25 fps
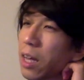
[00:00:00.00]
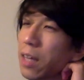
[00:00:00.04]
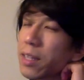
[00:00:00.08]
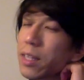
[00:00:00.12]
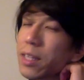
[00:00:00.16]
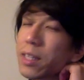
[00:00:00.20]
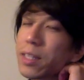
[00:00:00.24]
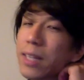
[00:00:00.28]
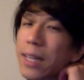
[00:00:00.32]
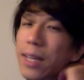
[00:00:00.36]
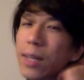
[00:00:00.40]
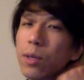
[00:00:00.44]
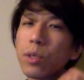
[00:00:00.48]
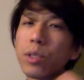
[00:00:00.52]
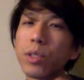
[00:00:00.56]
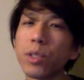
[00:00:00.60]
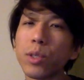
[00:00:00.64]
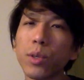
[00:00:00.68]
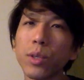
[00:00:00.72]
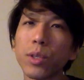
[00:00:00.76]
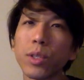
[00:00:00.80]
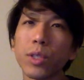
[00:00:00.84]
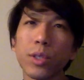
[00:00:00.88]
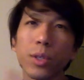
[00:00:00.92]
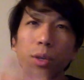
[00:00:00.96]
there's like
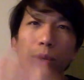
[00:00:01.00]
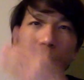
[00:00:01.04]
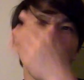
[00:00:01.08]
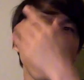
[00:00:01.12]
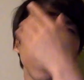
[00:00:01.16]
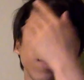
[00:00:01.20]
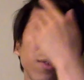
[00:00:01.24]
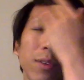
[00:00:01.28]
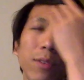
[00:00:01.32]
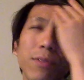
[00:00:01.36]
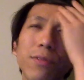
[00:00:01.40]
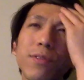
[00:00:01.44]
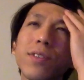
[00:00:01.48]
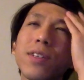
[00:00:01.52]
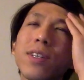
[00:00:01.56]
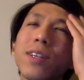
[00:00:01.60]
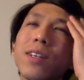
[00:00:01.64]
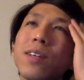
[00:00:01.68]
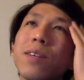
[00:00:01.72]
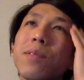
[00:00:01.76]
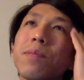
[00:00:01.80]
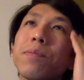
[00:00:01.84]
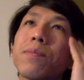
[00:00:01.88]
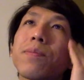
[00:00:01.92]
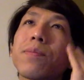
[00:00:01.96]
also a story with
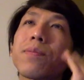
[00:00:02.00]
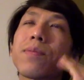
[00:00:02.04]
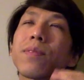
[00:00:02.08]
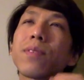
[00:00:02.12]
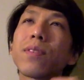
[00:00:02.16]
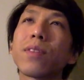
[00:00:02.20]
the